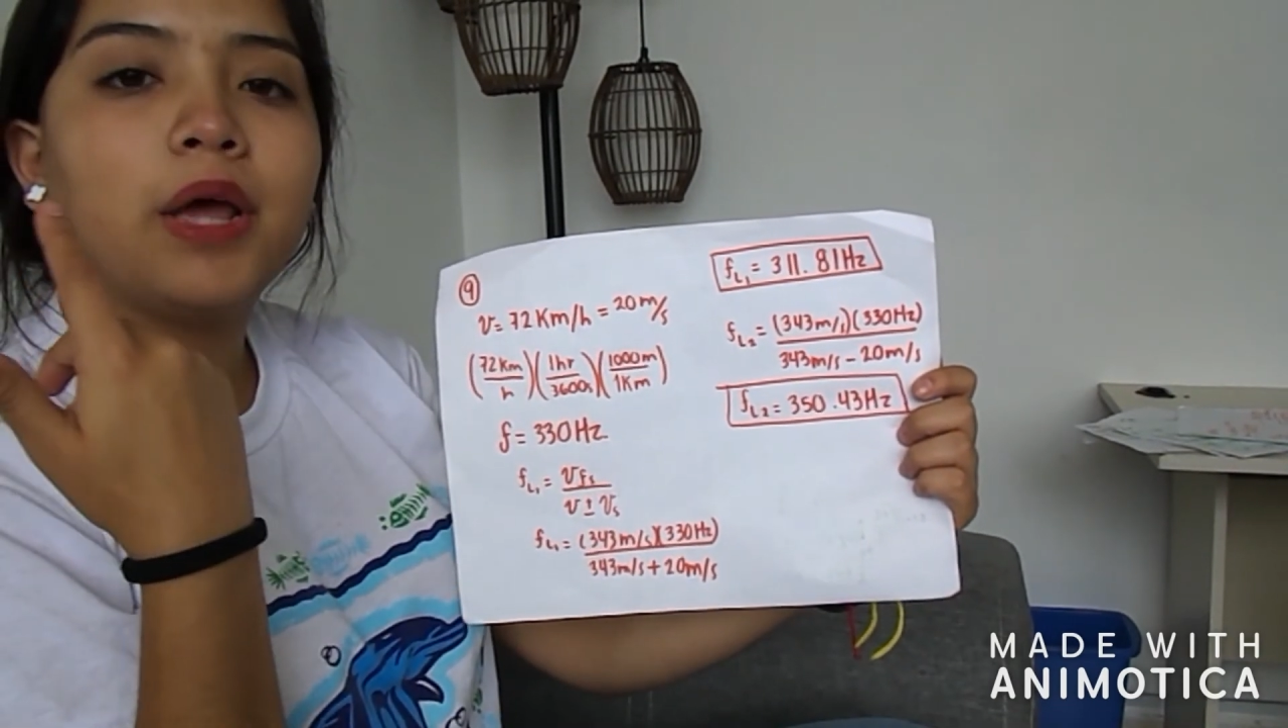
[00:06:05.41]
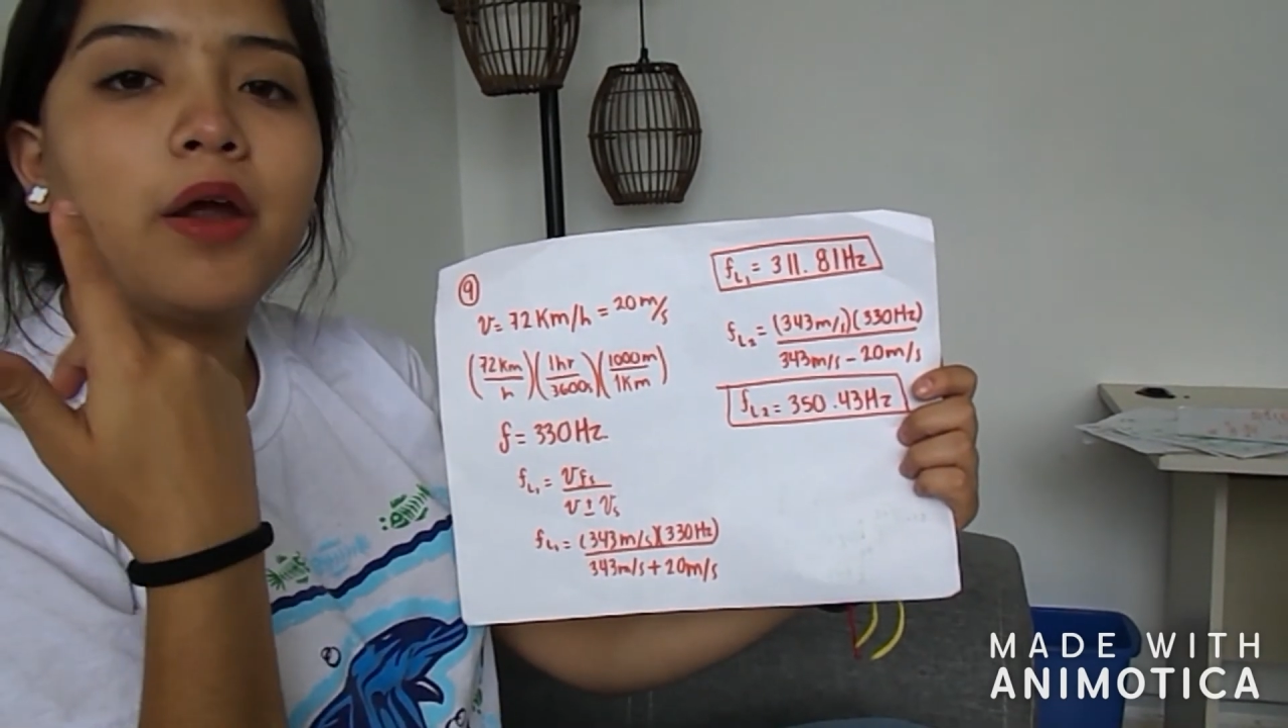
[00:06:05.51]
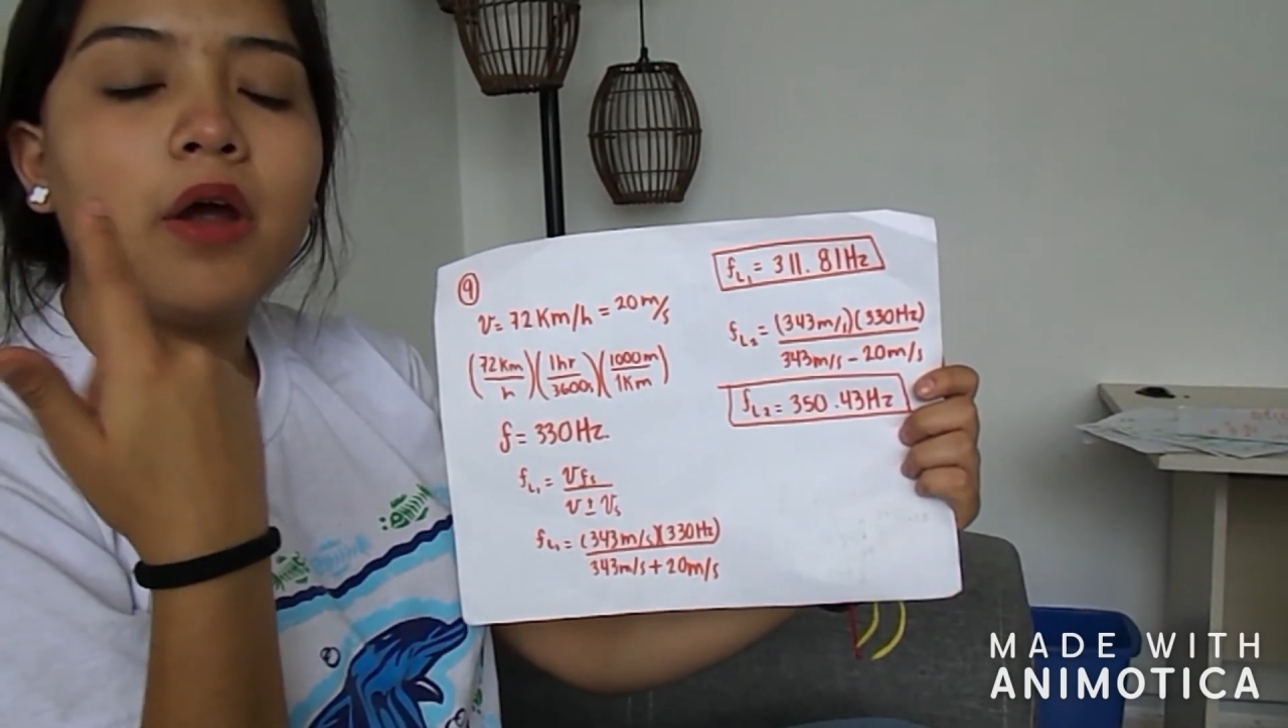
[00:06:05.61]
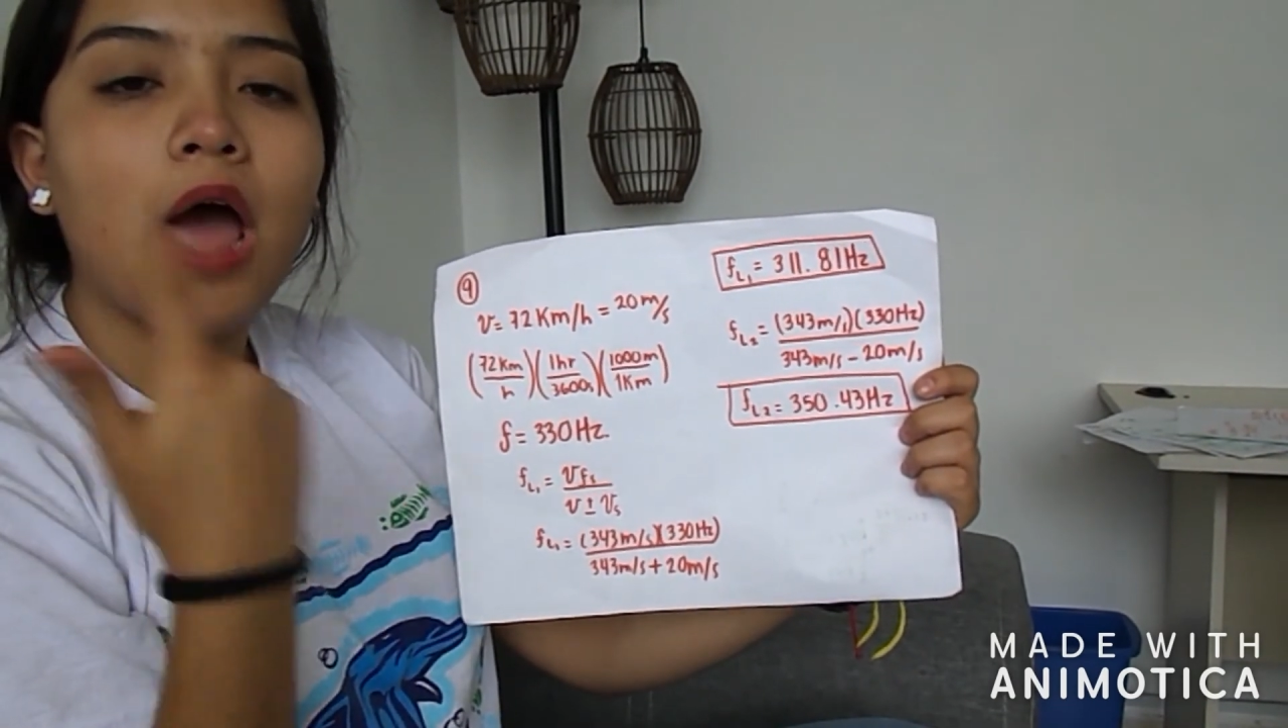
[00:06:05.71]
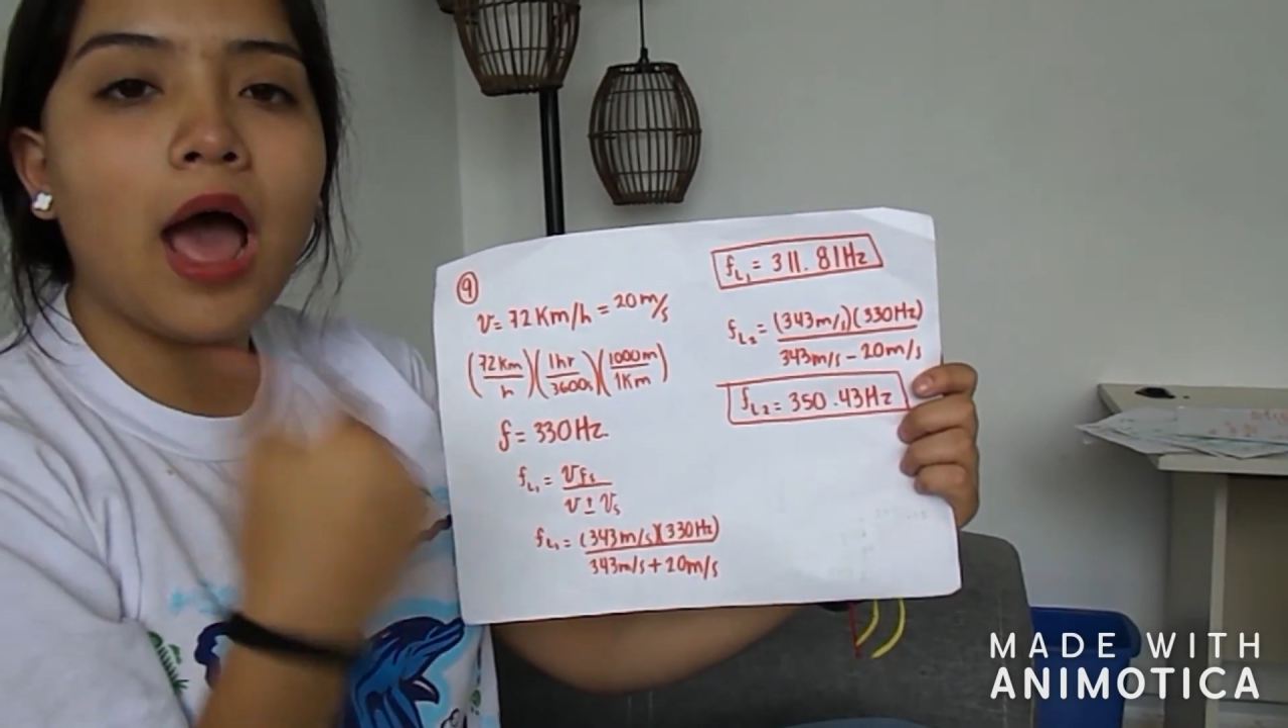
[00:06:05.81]

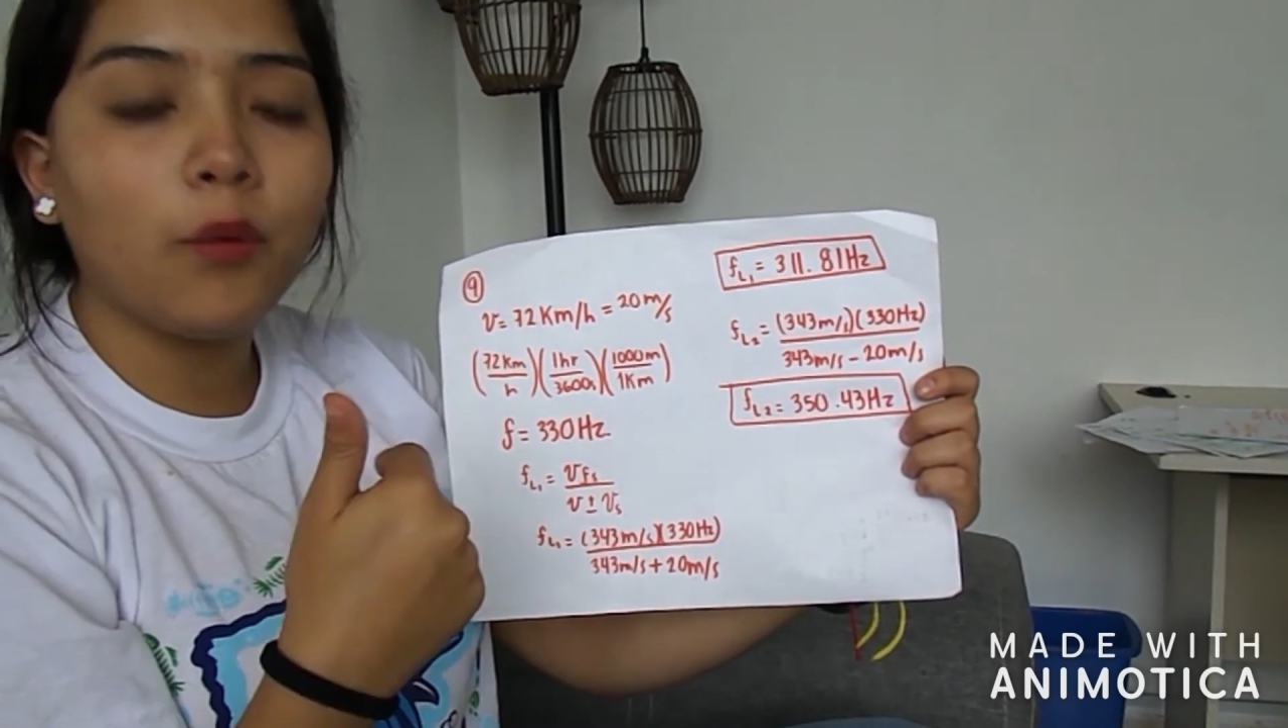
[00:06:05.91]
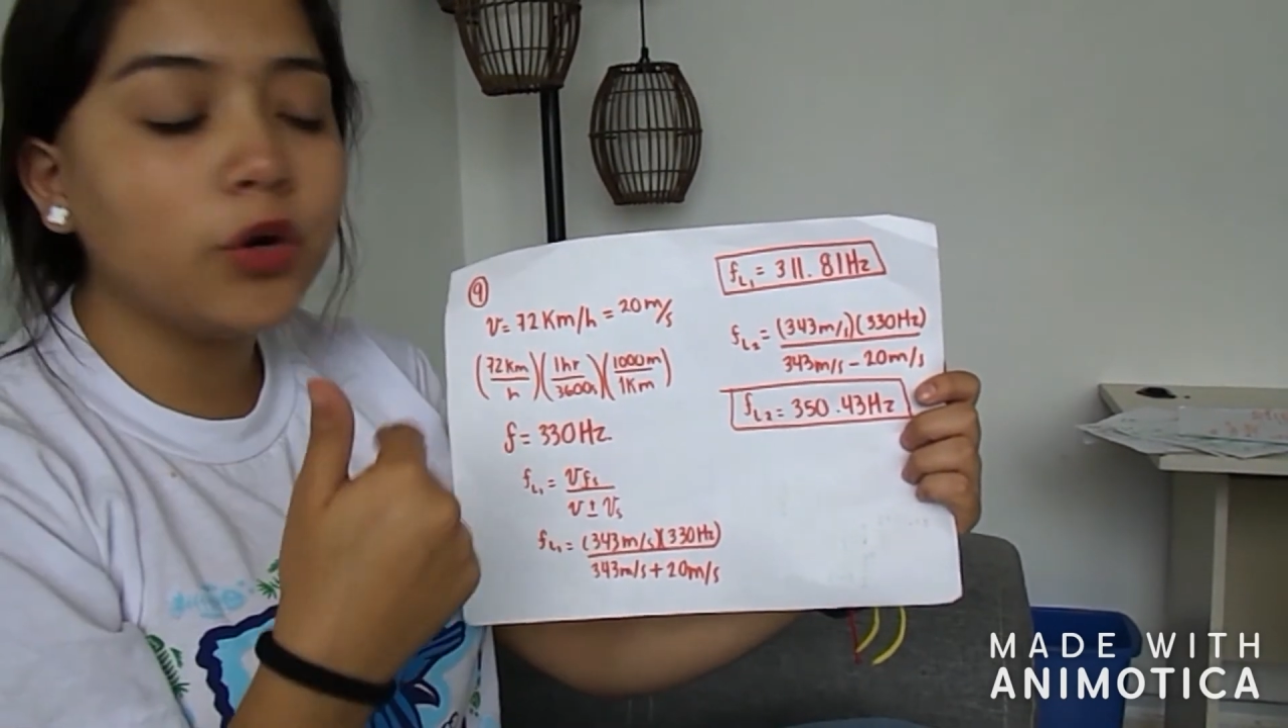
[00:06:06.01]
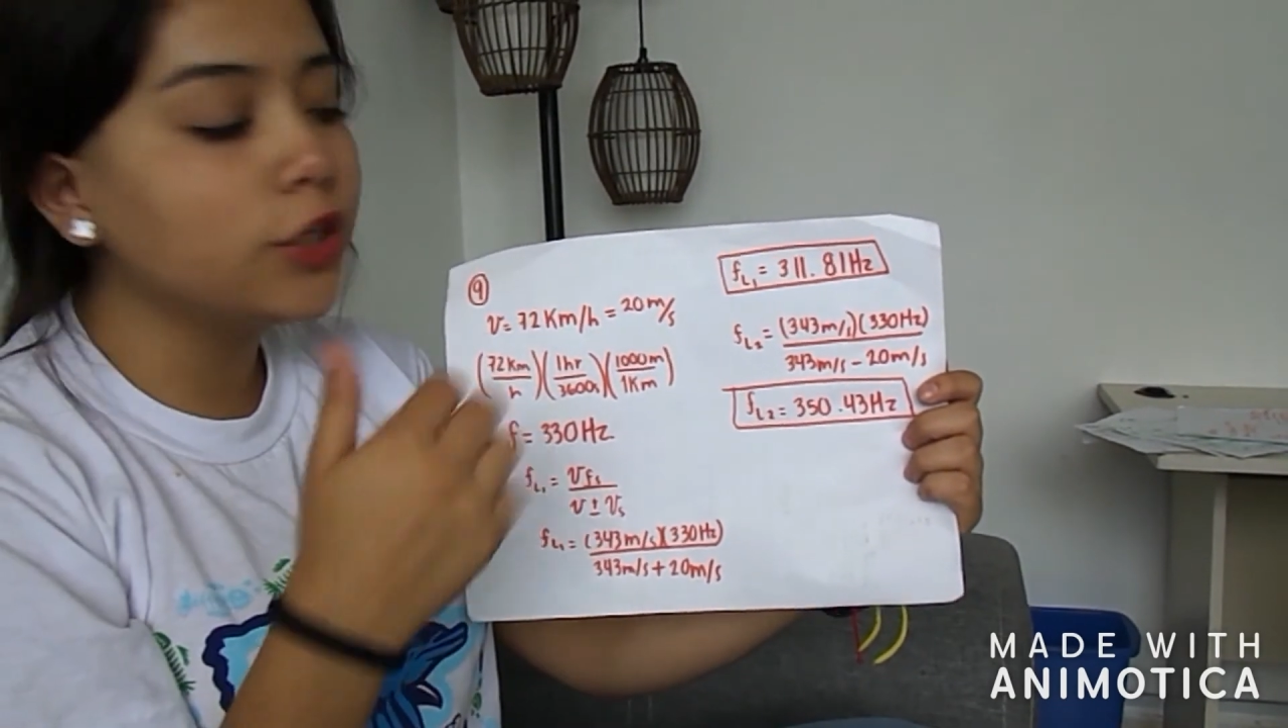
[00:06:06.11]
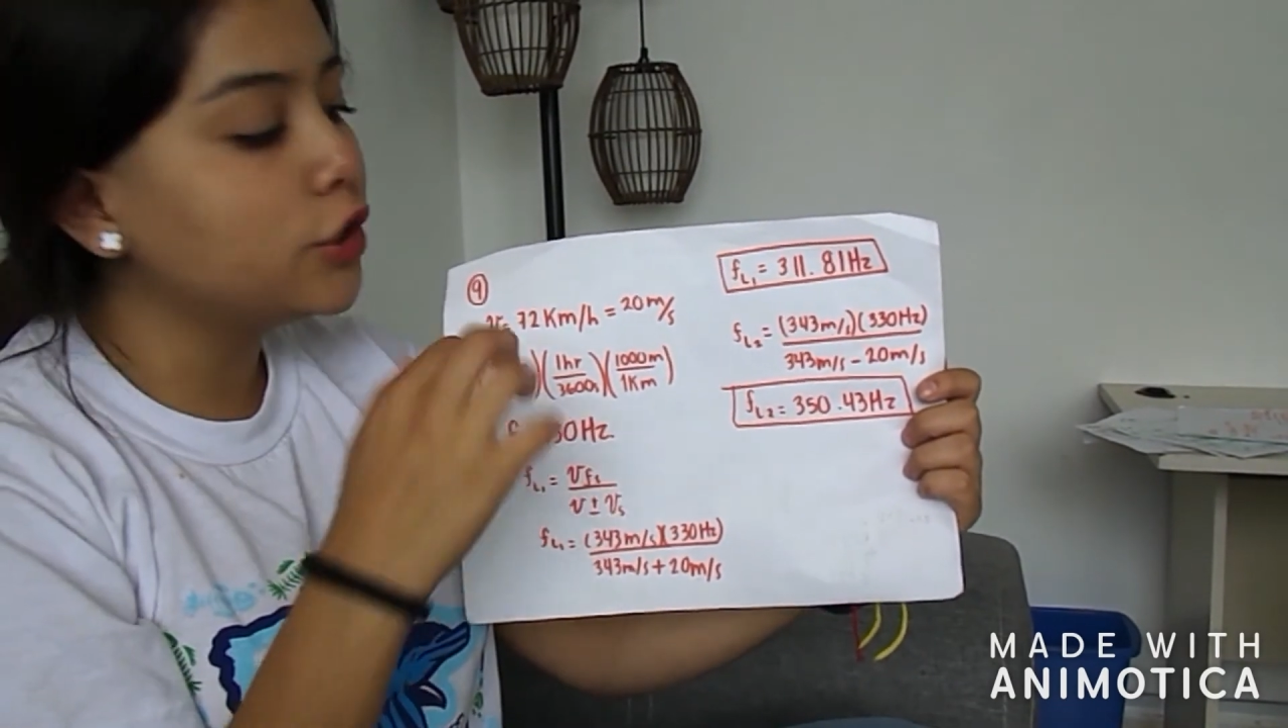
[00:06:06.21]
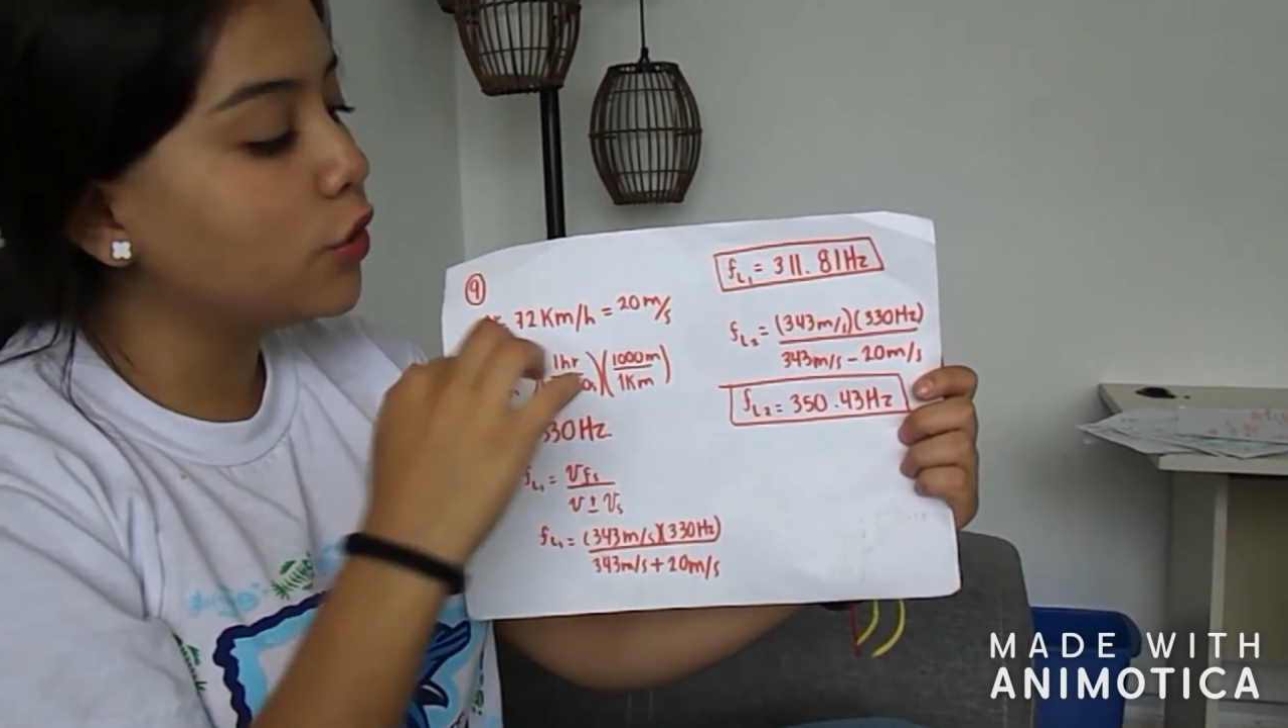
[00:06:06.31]
per hour,